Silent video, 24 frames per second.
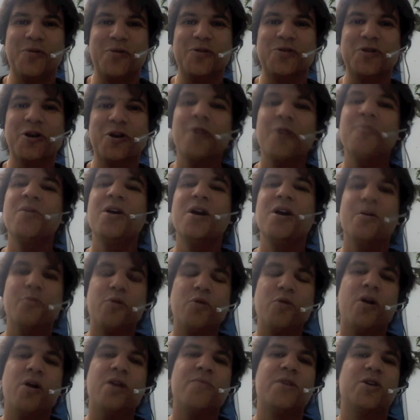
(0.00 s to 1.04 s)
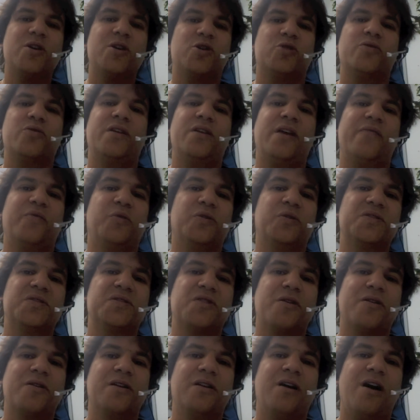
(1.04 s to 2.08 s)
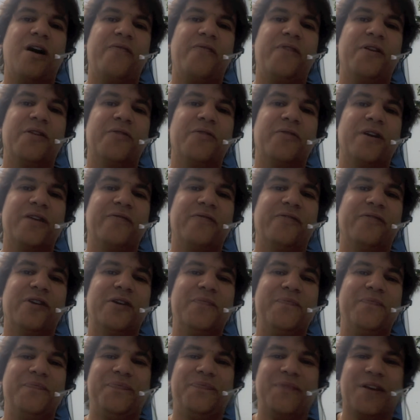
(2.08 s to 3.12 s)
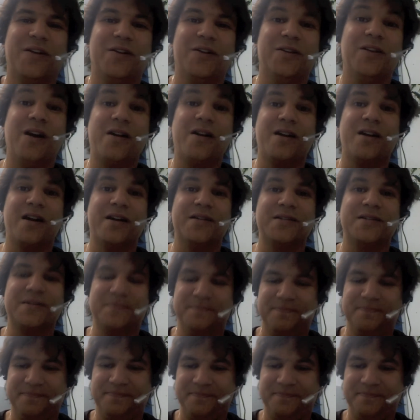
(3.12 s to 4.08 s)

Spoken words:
the term. We want to make sure that everyone's starting off on the right foot. Good luck, guys.